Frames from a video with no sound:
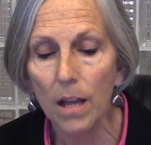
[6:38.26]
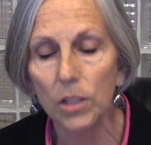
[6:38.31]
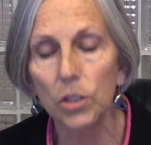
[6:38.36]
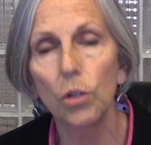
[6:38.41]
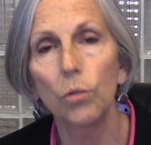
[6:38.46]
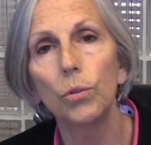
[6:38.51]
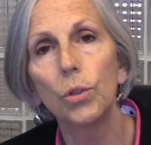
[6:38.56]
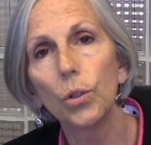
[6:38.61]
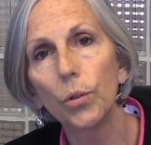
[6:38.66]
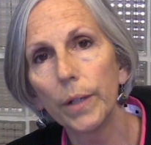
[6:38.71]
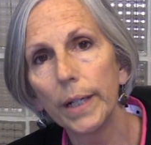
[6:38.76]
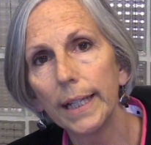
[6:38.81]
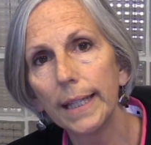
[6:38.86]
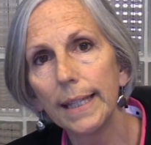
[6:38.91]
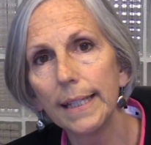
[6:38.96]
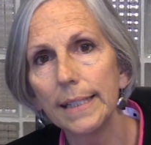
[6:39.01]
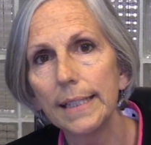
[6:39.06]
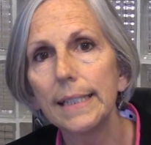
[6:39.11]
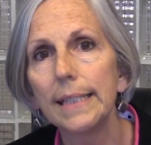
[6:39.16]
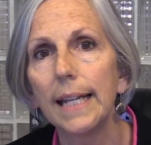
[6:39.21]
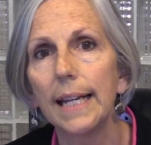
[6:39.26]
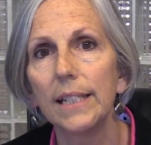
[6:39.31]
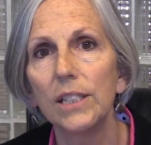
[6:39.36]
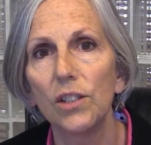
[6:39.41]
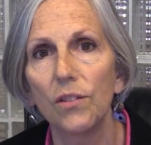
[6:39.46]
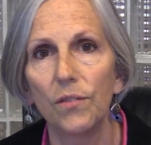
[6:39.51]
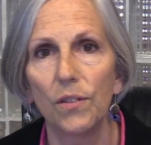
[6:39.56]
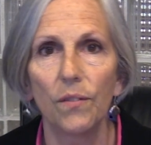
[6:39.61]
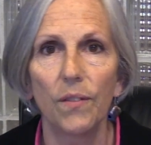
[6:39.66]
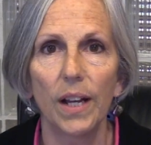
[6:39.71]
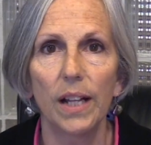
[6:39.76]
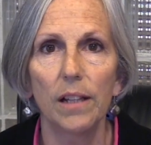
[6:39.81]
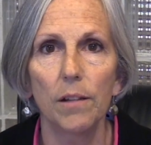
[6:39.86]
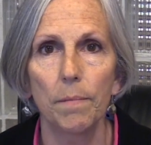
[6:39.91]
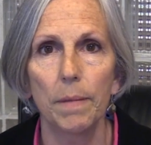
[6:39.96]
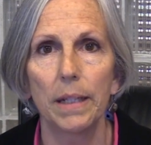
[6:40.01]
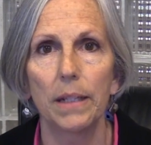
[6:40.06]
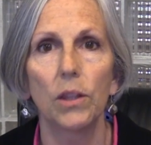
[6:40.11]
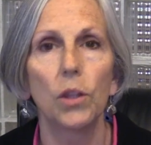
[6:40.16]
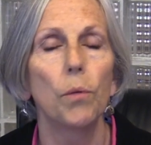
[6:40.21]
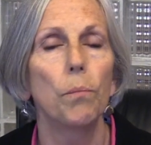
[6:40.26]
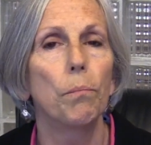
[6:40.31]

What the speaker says: So during this stage of development,